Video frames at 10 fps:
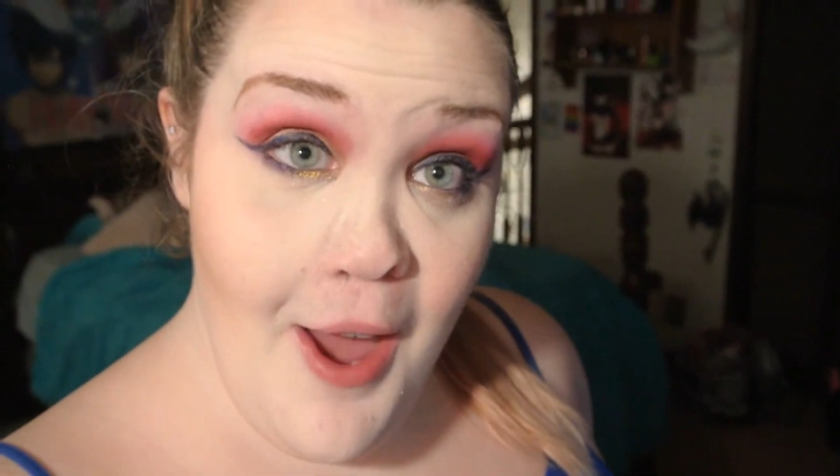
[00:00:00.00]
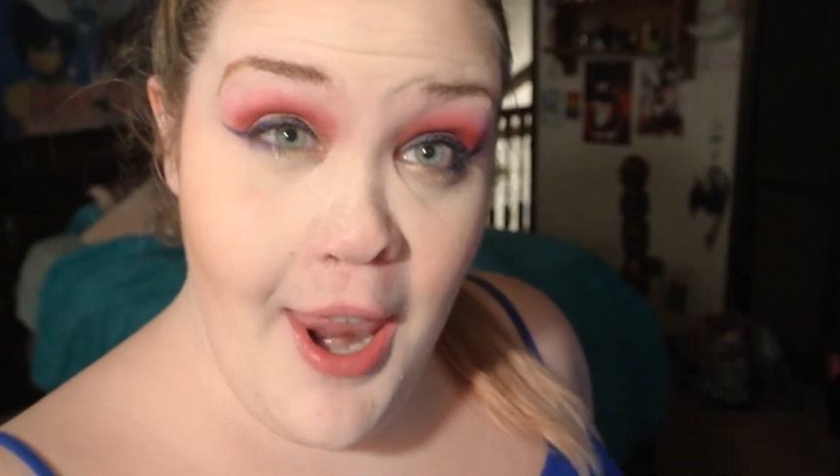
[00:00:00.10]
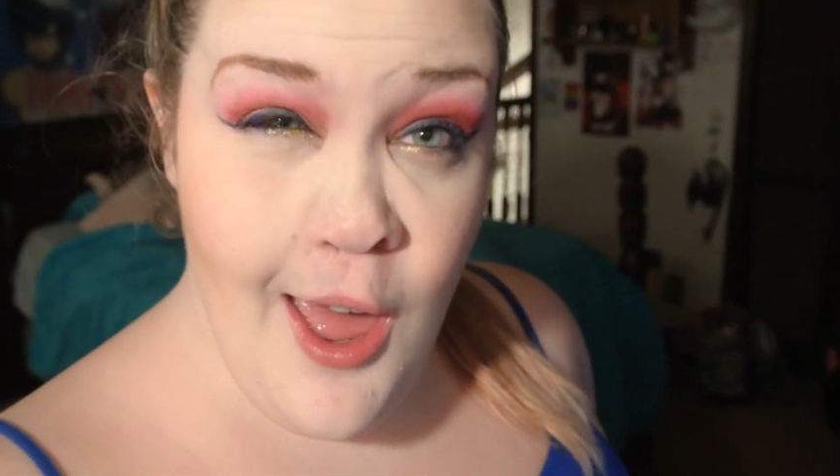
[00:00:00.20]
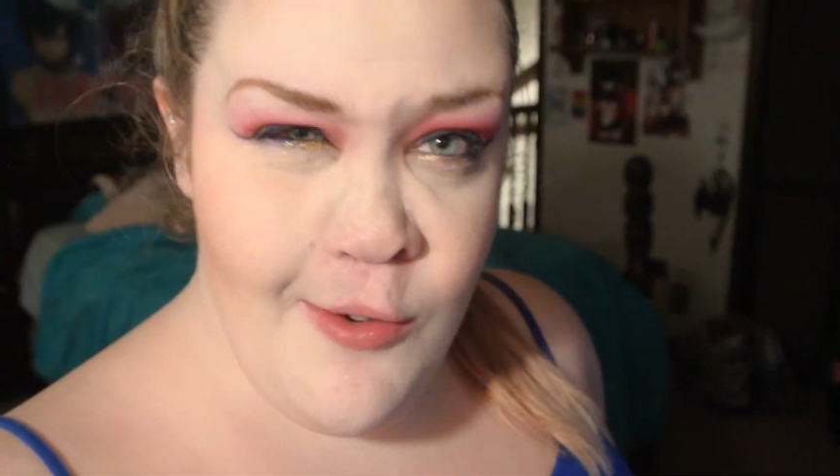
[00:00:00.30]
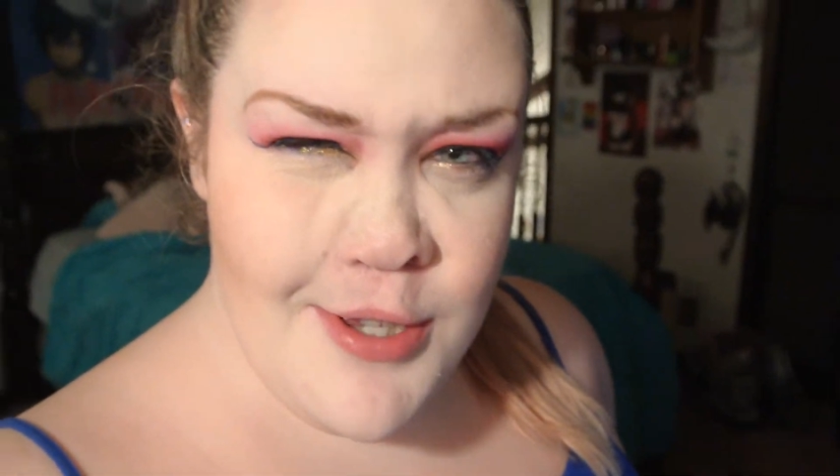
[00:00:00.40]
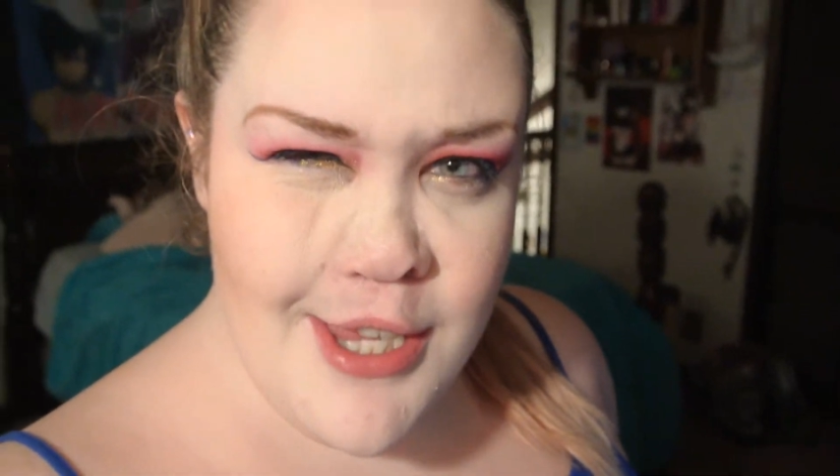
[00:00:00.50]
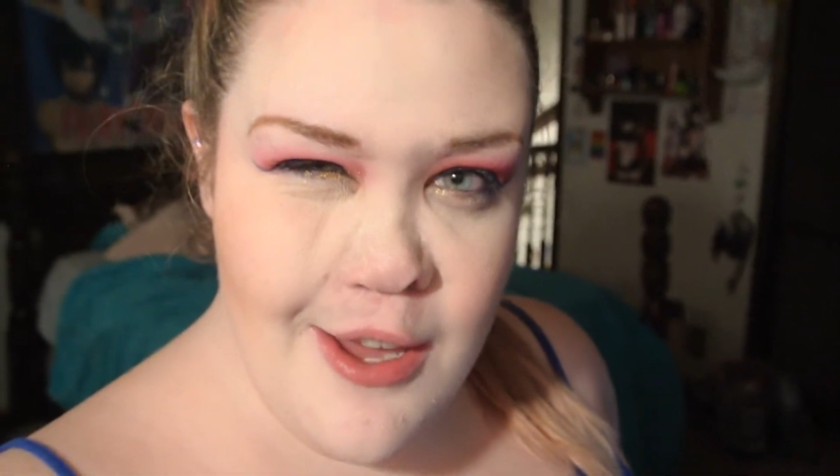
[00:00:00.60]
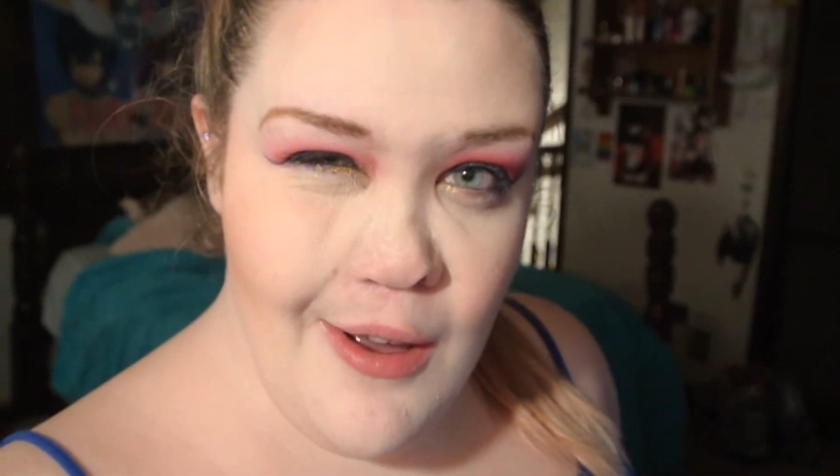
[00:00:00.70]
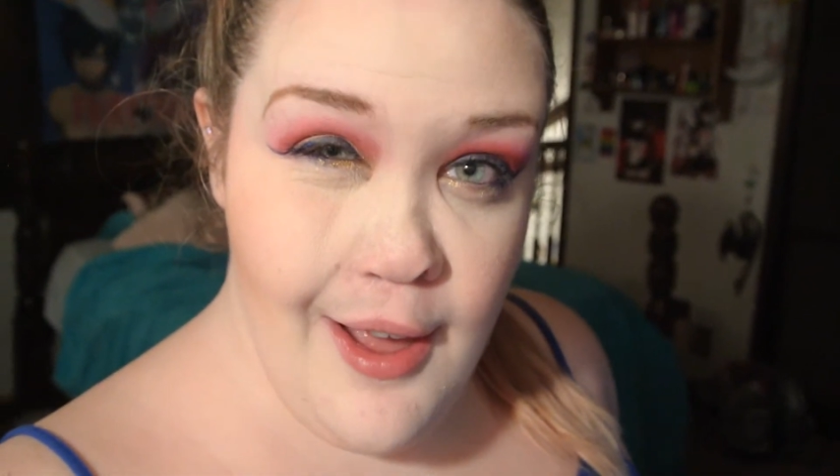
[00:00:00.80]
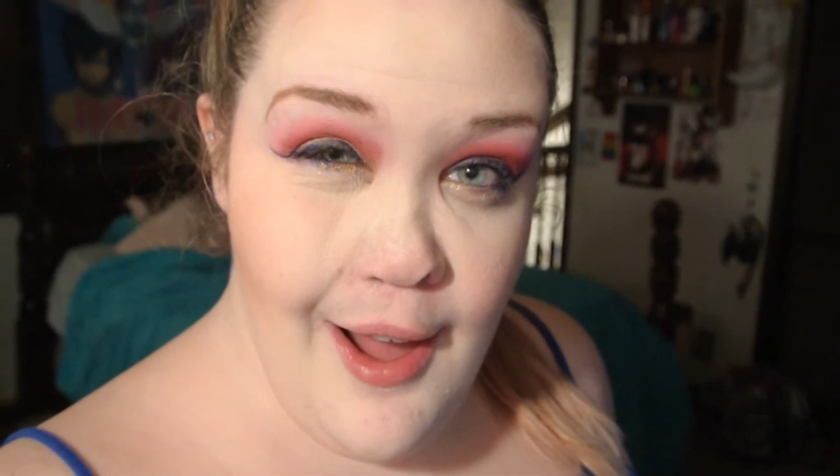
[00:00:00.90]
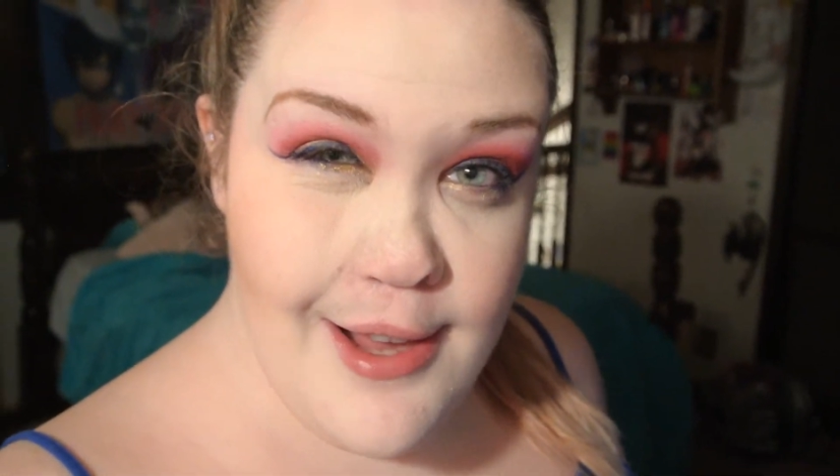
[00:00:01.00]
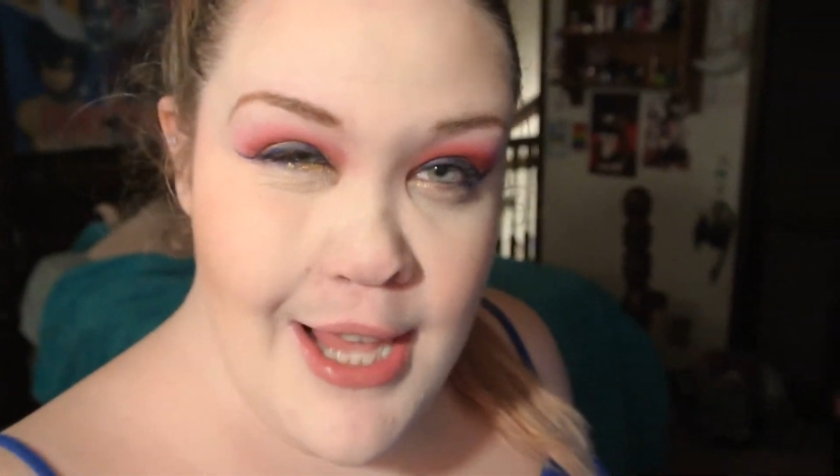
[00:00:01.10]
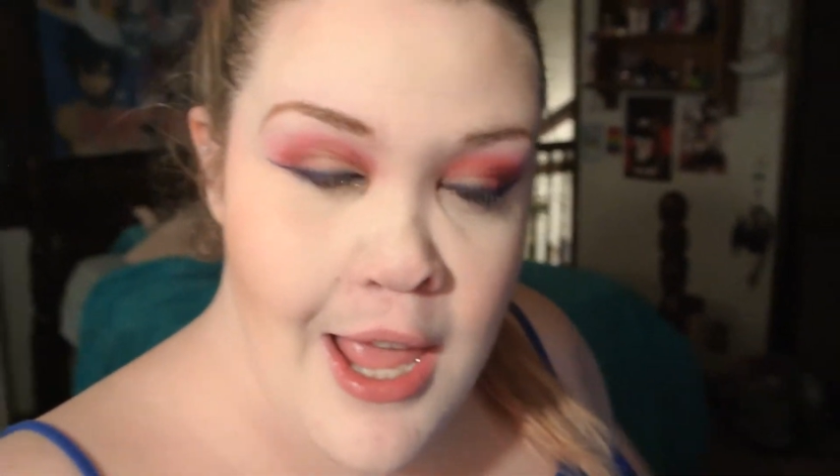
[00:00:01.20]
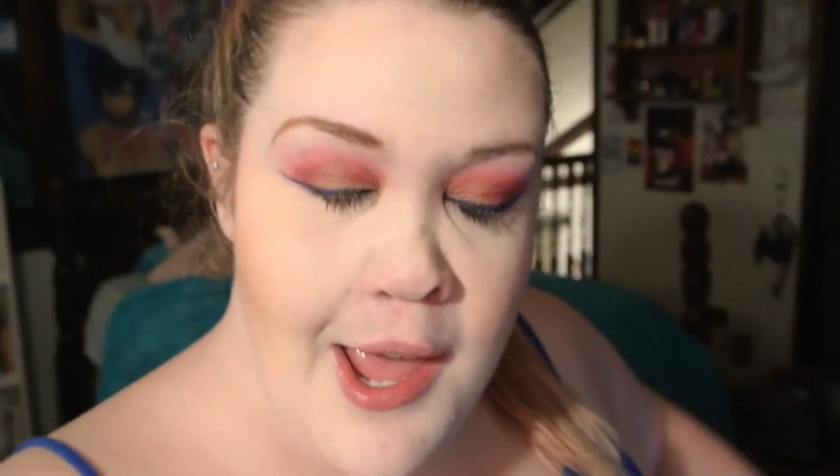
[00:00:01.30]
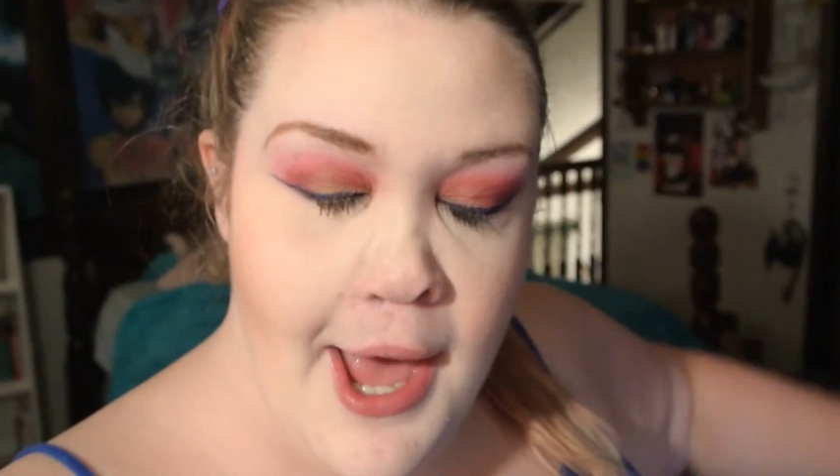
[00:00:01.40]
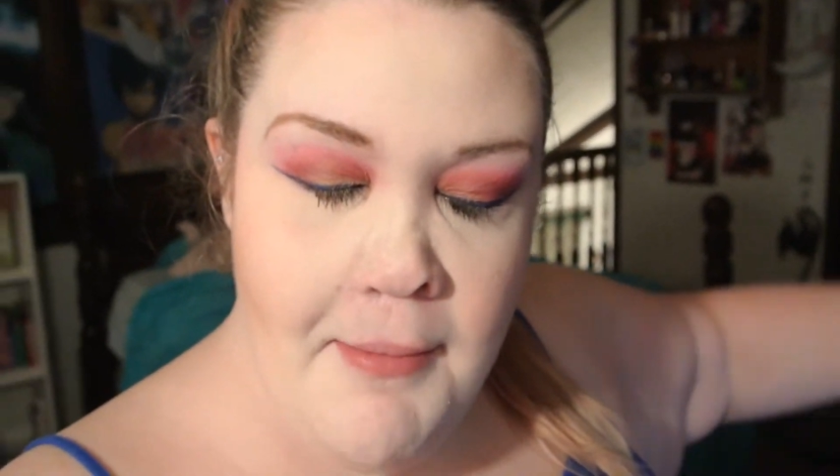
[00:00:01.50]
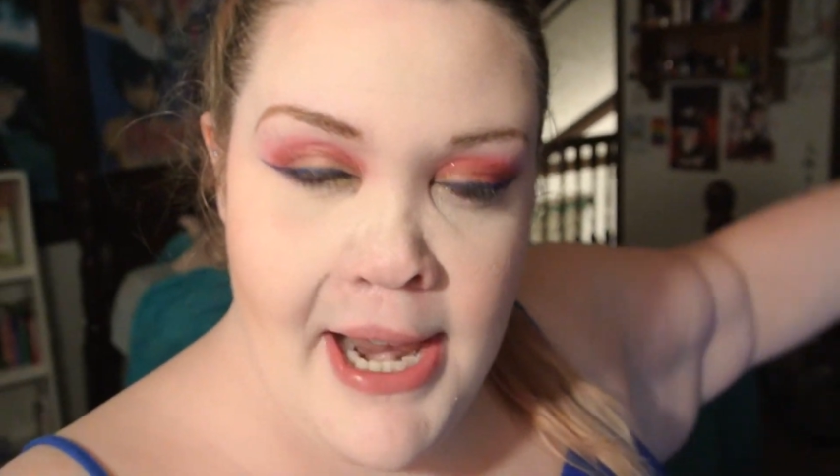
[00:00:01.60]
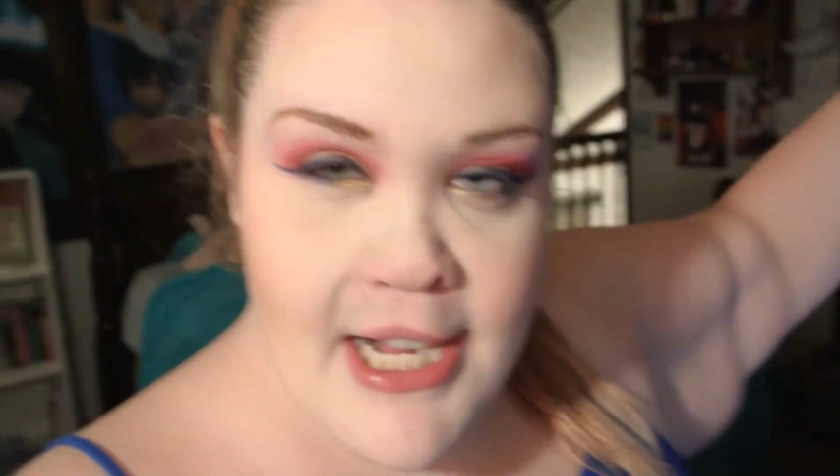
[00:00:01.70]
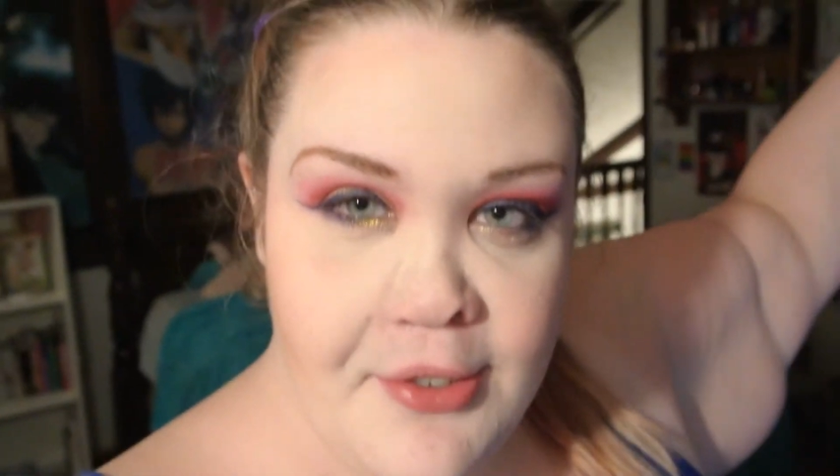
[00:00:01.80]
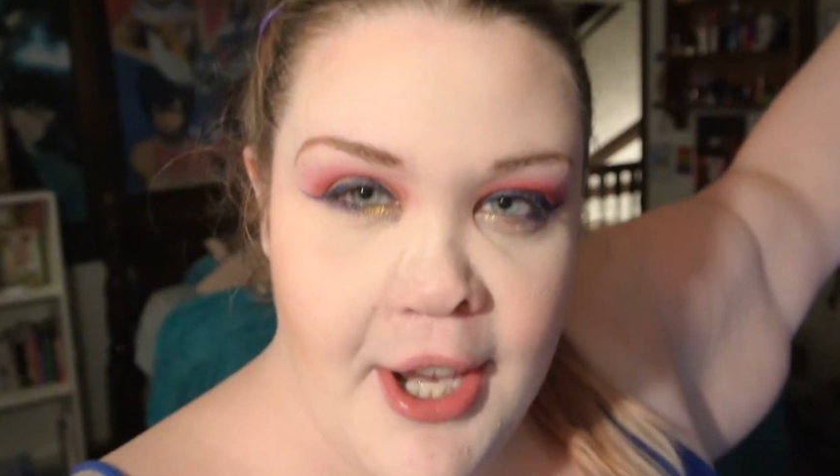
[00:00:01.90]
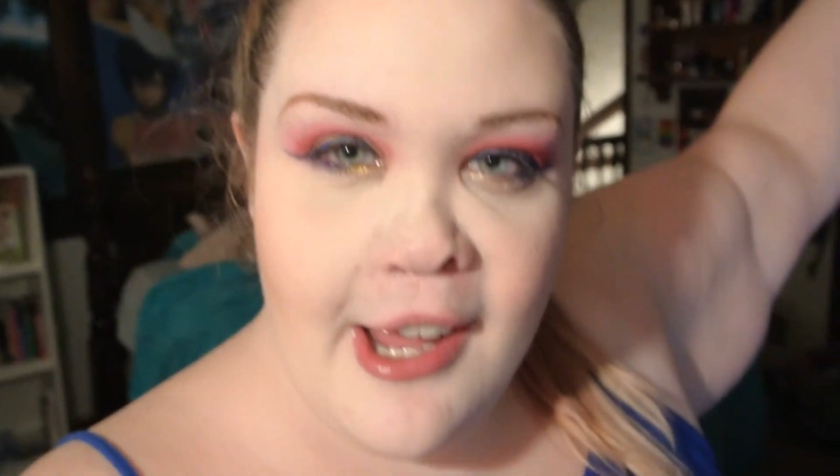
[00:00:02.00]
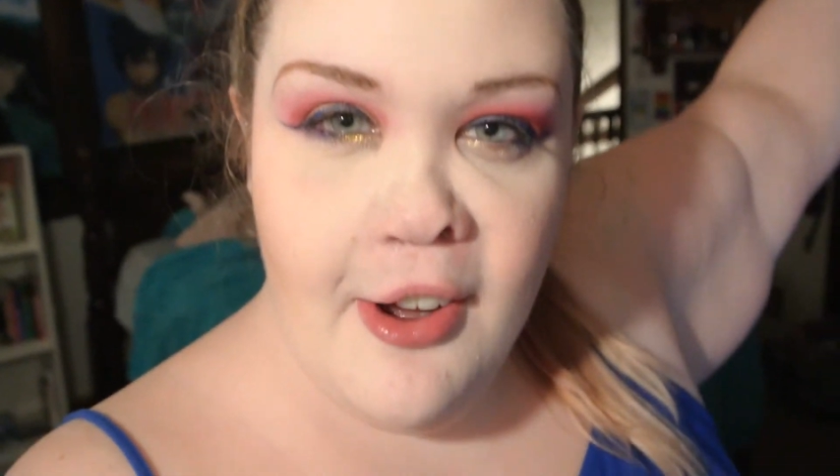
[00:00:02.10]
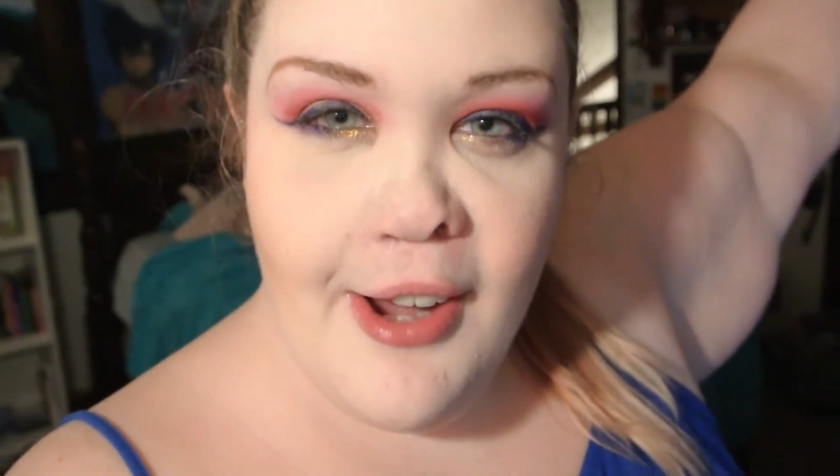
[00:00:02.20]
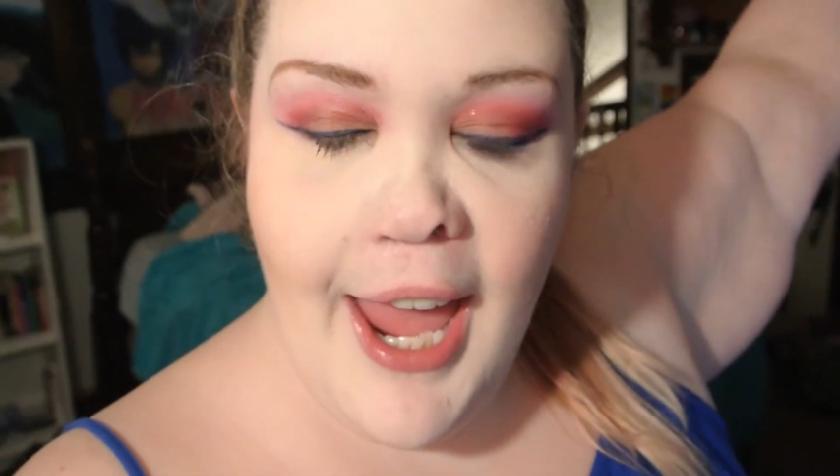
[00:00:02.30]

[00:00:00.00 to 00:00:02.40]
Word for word: and I will see you guys in my next video,